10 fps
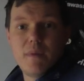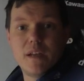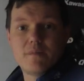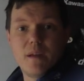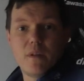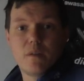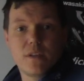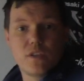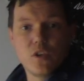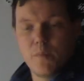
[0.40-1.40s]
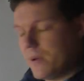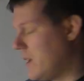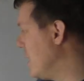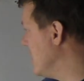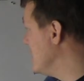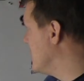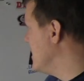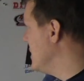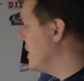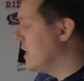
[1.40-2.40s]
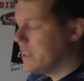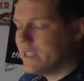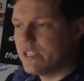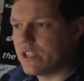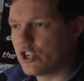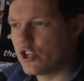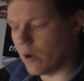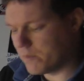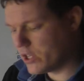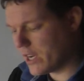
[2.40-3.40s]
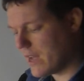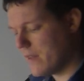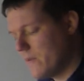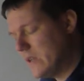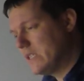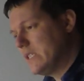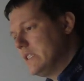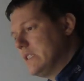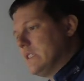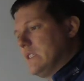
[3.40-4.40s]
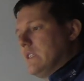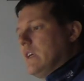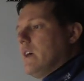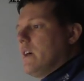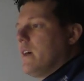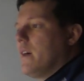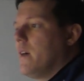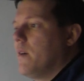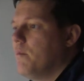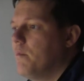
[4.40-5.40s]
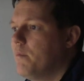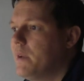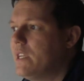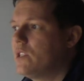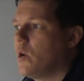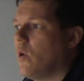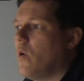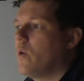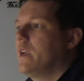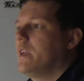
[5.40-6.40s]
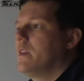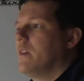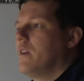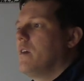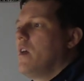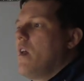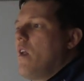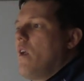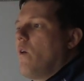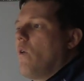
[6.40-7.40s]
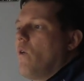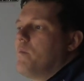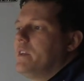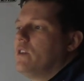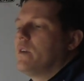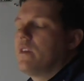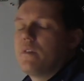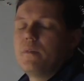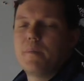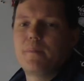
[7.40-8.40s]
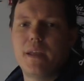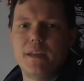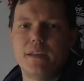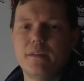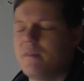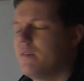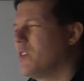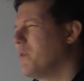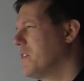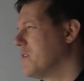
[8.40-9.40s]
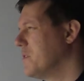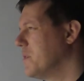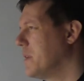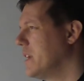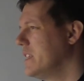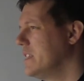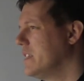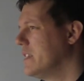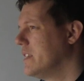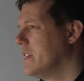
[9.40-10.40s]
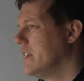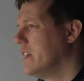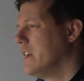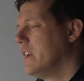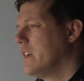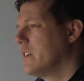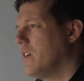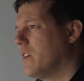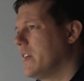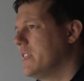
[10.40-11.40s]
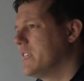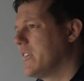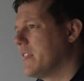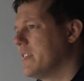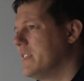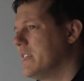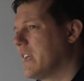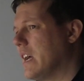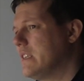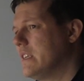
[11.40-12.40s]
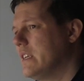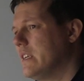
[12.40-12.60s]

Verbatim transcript: My name's Matt, welcome back to the shop and today this is a shop chat. This is um, me talking or me going through an opinion. Going through an opinion? God, get it together you dickhead.